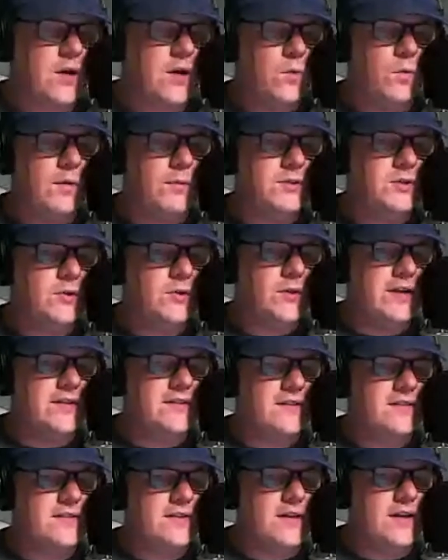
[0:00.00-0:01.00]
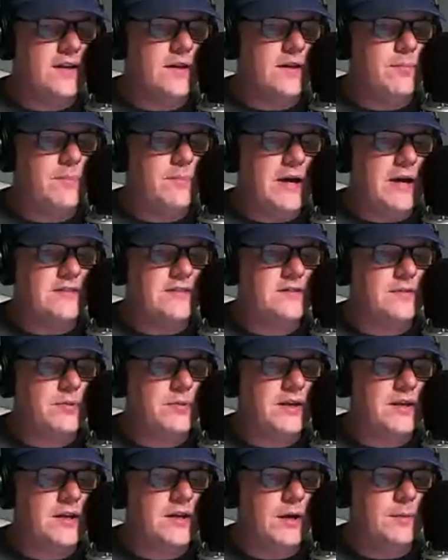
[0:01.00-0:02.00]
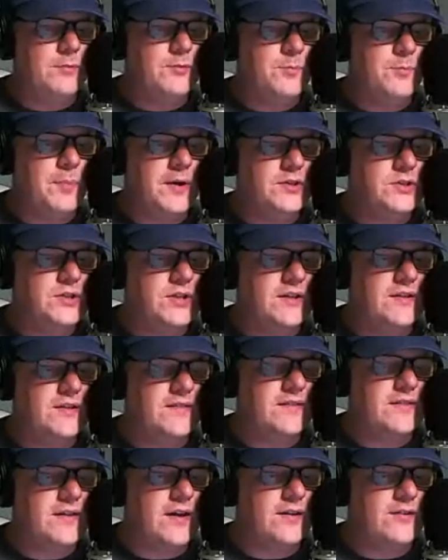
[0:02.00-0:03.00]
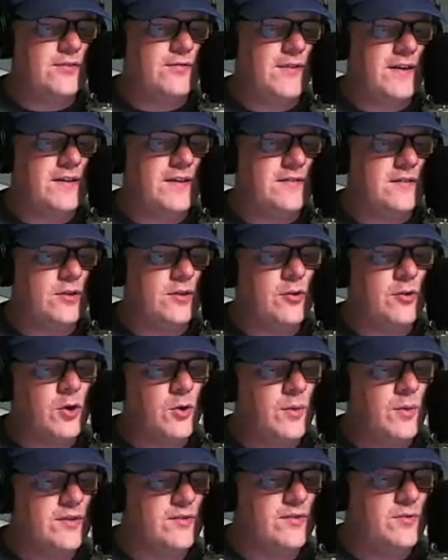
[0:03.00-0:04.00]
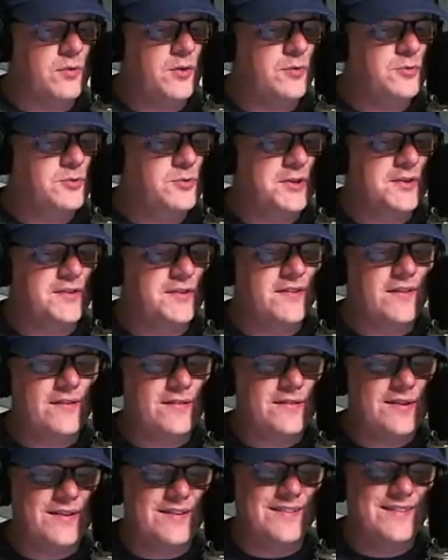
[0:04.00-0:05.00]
What would you like to see? Possibly Cubs punching Sox face logo as road jerseys?